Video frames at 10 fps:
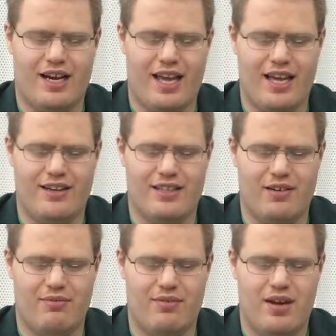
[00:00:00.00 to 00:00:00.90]
on hangars
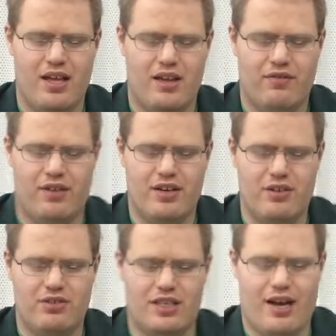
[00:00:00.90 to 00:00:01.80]
and for a
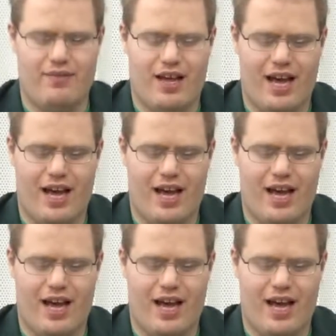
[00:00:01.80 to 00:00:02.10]
new job.